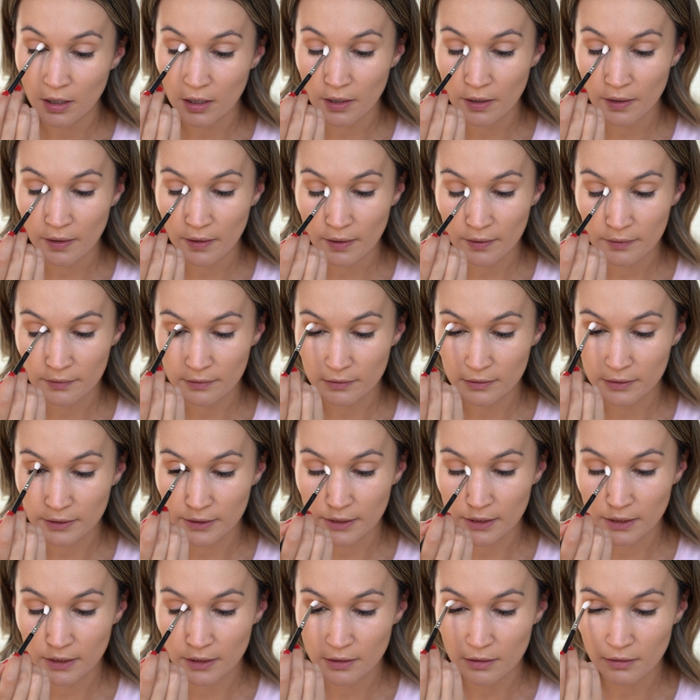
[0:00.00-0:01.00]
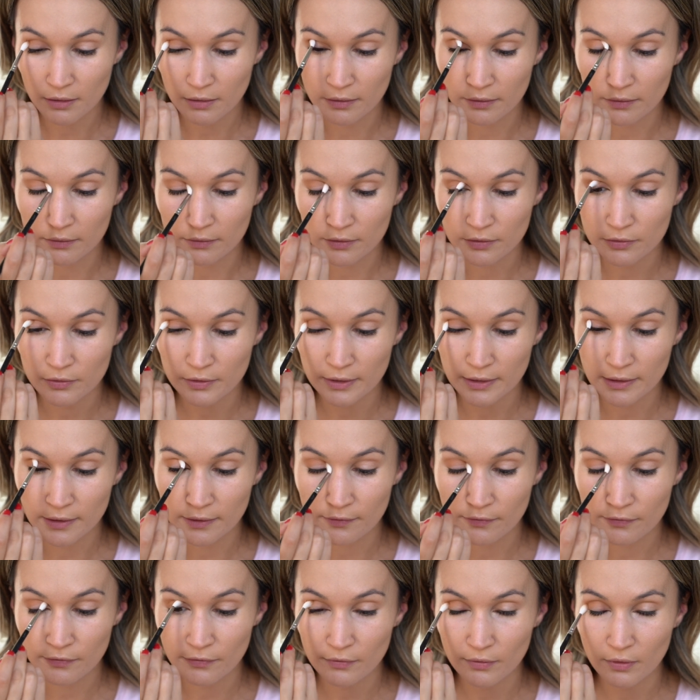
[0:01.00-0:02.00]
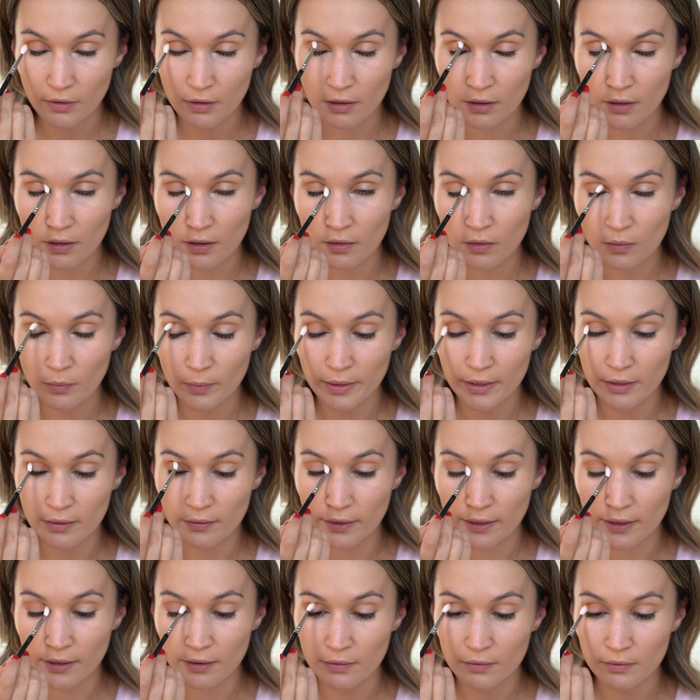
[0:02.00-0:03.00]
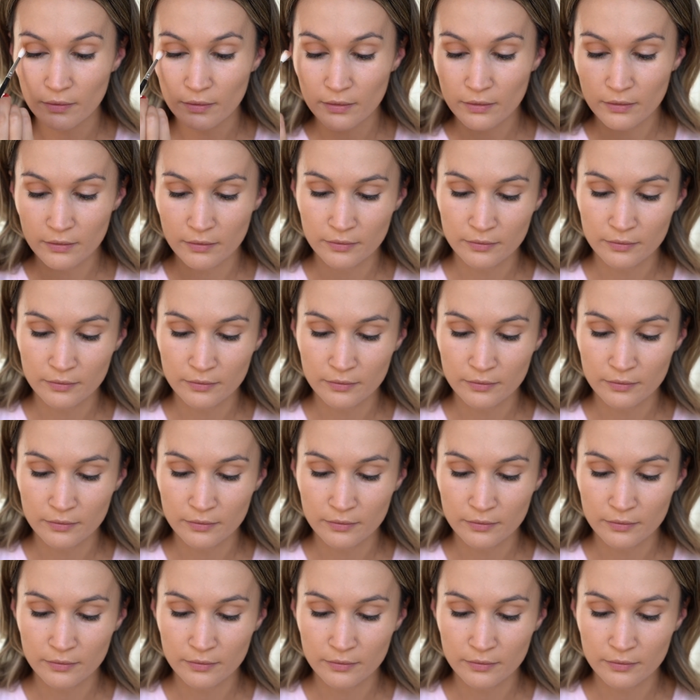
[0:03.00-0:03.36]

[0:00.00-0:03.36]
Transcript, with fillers: on the lid, on the crease, all the way around